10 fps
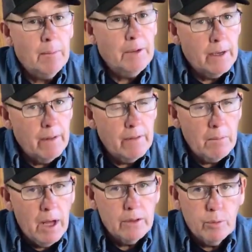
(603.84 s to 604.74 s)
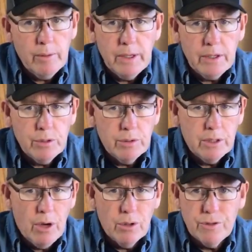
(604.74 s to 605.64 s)
template of the month. We've been
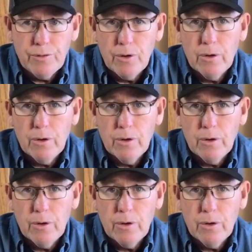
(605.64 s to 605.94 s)
doing those